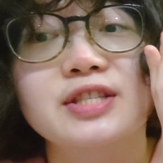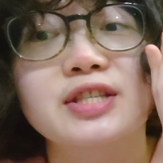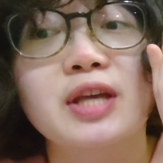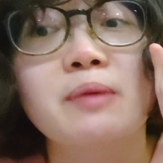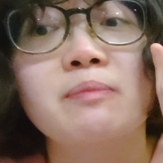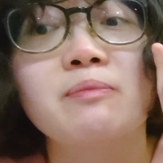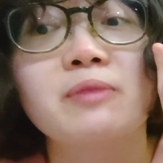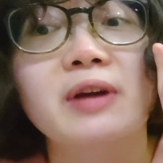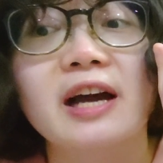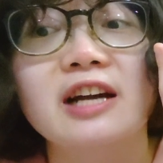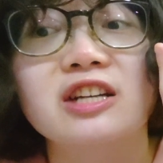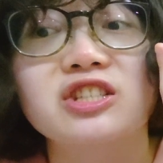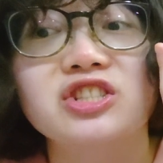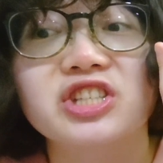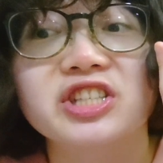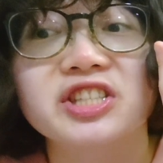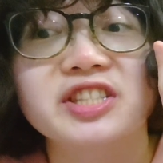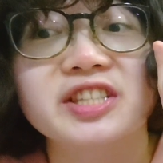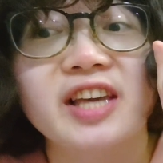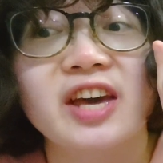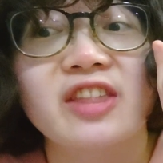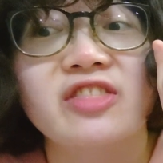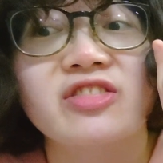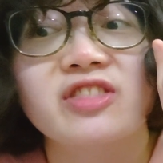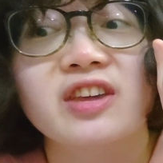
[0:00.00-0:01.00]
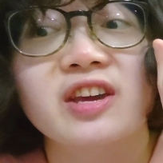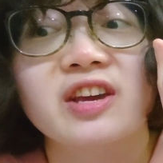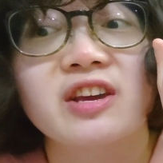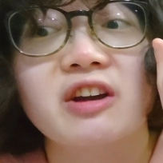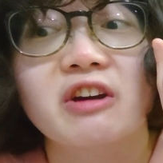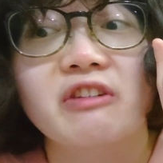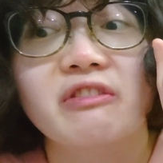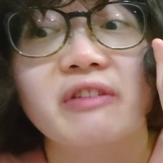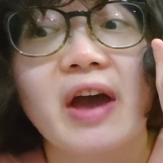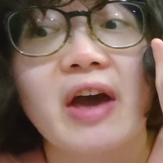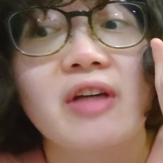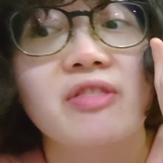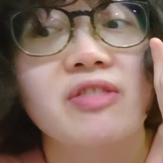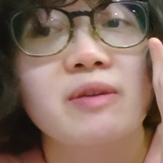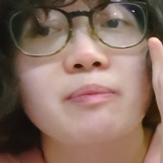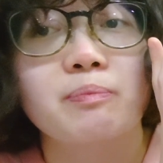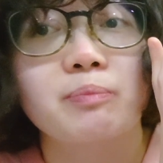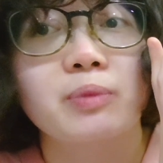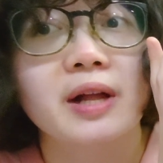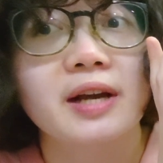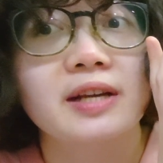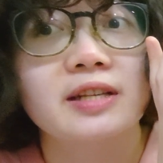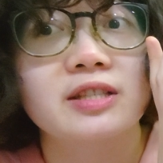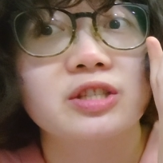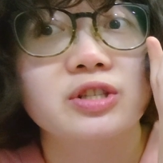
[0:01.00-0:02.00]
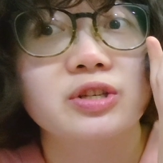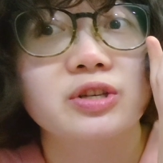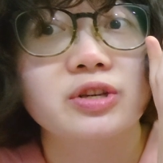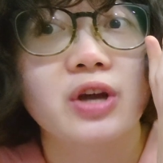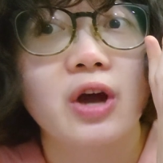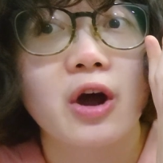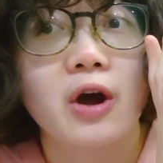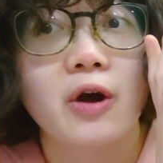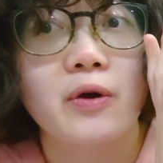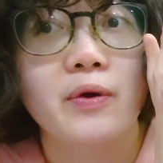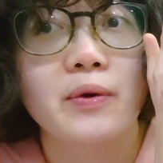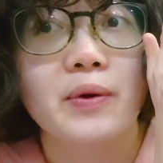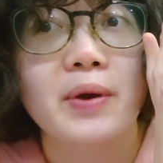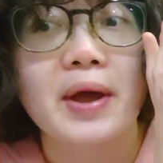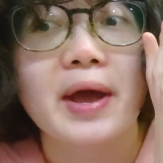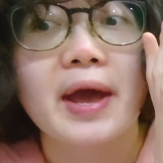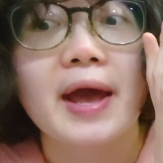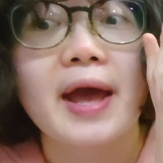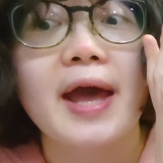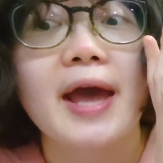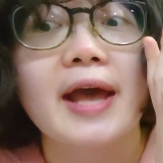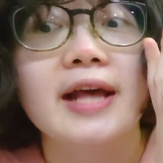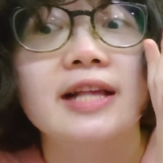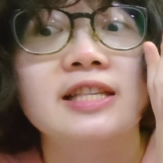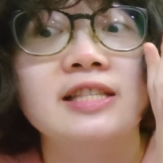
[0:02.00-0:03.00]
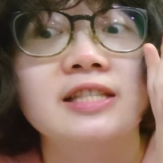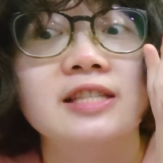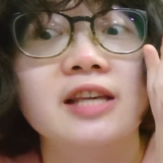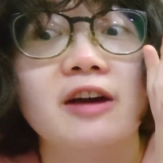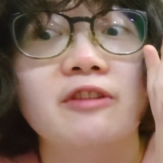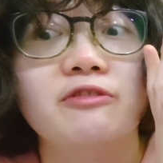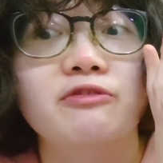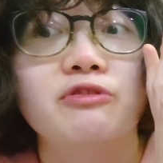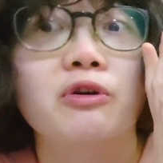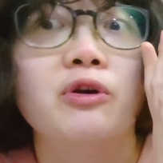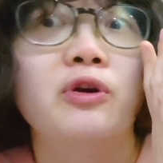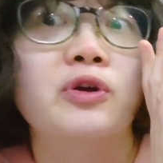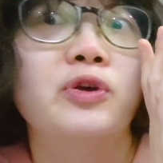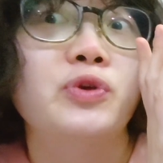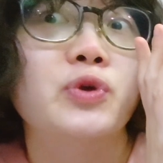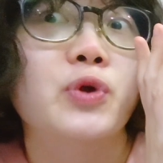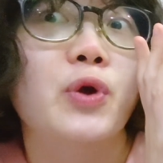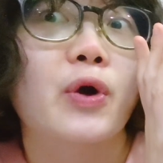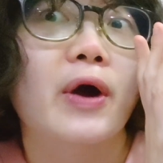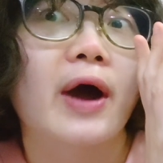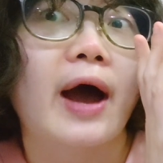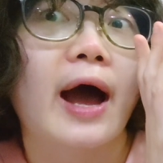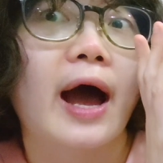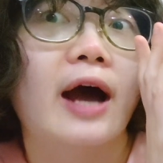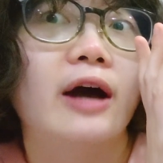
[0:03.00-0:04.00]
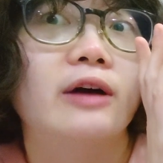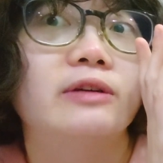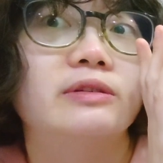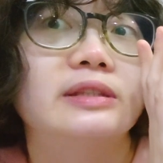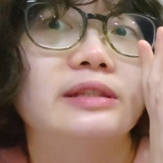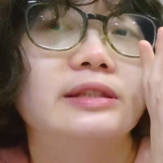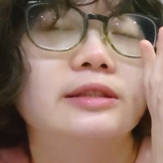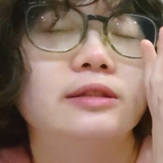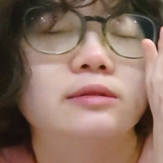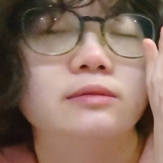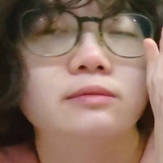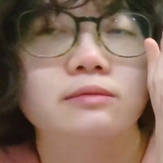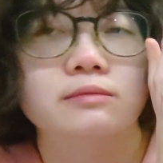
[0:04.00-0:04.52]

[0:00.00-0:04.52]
Some guy just can't think of any place to go except for your house.